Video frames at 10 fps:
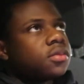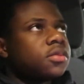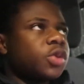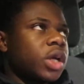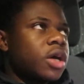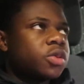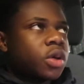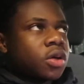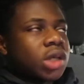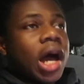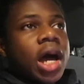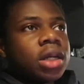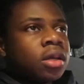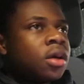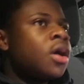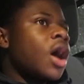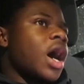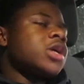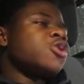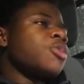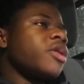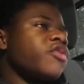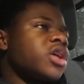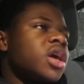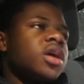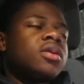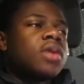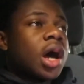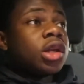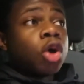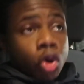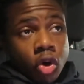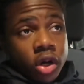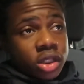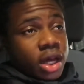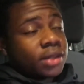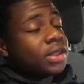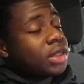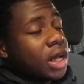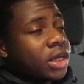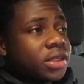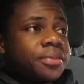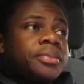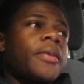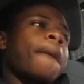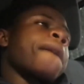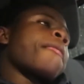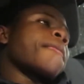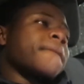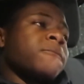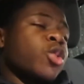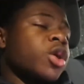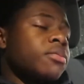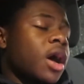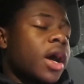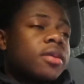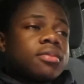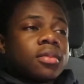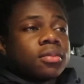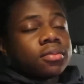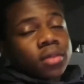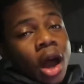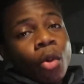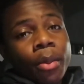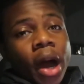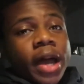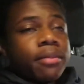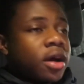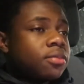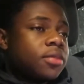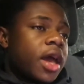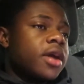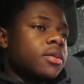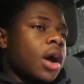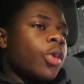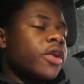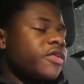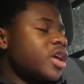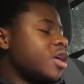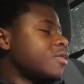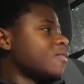What else? Honda. Honda don't make V8. Honda Accord is actually nice. I would buy it, but hey, I want a V8.